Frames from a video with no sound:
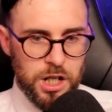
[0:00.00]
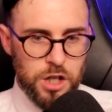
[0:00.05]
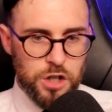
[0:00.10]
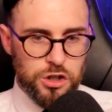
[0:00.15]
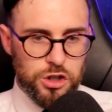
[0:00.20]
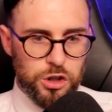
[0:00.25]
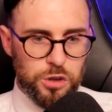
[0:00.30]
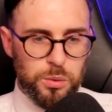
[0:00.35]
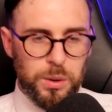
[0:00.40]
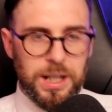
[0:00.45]

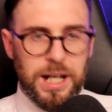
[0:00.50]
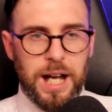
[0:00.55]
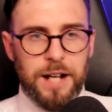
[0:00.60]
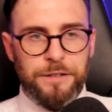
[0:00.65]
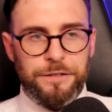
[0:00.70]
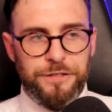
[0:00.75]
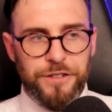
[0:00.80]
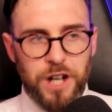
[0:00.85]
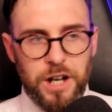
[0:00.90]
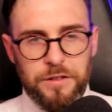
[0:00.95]
Should we
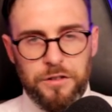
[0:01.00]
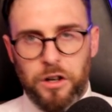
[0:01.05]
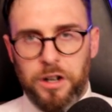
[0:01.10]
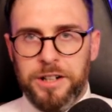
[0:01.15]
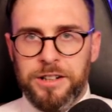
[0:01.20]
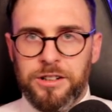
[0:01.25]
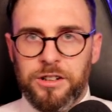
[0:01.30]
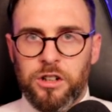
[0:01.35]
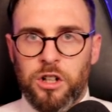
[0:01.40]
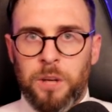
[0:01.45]
get further on
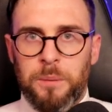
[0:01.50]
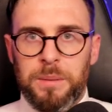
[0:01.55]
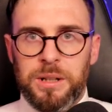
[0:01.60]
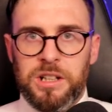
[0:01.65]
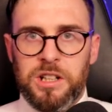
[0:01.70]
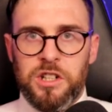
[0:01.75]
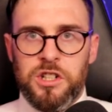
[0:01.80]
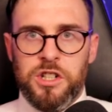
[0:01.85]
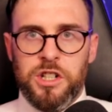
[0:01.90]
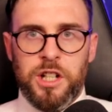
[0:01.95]
into the
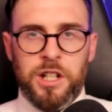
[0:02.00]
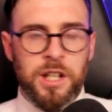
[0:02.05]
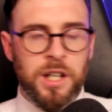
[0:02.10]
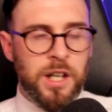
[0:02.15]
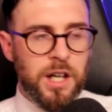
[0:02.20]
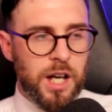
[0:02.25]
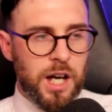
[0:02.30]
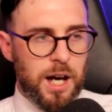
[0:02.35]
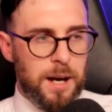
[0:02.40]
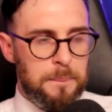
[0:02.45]
competition
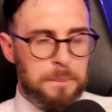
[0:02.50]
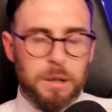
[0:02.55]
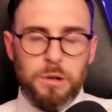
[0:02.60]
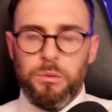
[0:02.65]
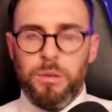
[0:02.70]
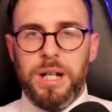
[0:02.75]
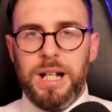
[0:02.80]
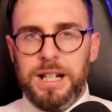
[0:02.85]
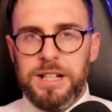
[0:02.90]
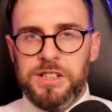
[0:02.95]
and be
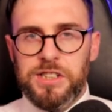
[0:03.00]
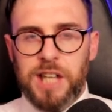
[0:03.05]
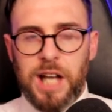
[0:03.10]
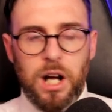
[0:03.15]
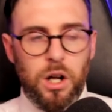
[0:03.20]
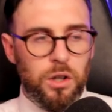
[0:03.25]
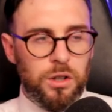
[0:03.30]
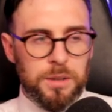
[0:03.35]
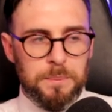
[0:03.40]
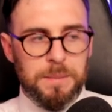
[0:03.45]
really
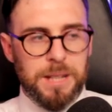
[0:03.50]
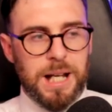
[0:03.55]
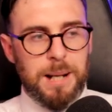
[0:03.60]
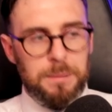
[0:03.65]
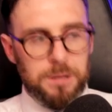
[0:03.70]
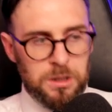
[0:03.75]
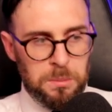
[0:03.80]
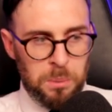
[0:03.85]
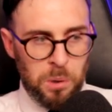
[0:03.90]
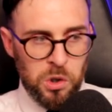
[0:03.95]
settled and be
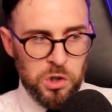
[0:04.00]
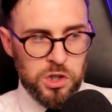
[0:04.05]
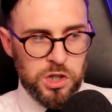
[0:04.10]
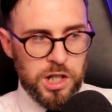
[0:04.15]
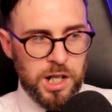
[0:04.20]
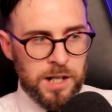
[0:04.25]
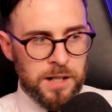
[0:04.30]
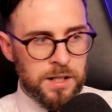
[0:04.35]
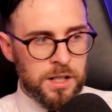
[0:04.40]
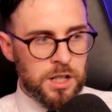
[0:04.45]
able to push
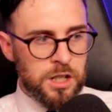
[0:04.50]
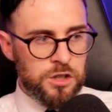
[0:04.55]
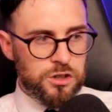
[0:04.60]
you?